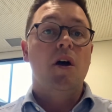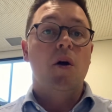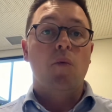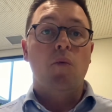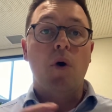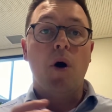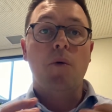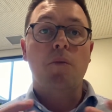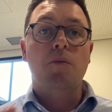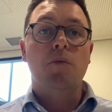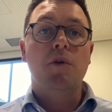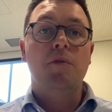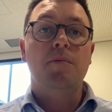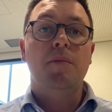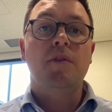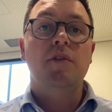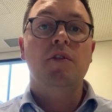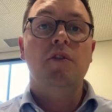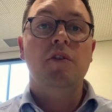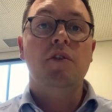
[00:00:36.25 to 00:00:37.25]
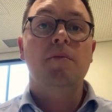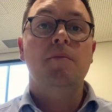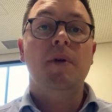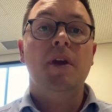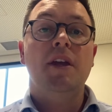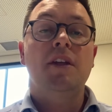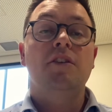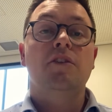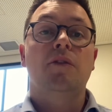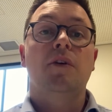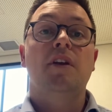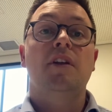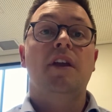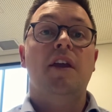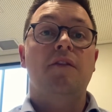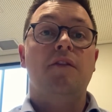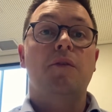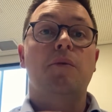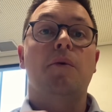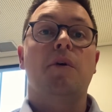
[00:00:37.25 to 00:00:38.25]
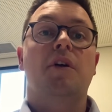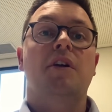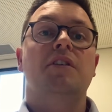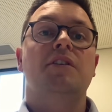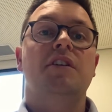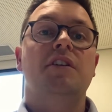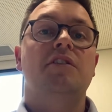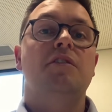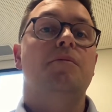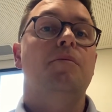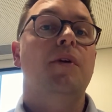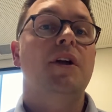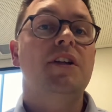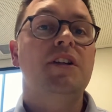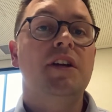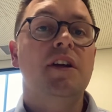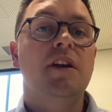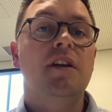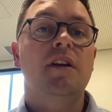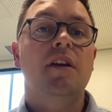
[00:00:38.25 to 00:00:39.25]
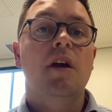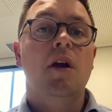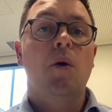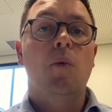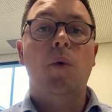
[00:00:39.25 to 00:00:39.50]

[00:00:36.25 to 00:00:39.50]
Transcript: What would you be doing if you were considered to breaching it?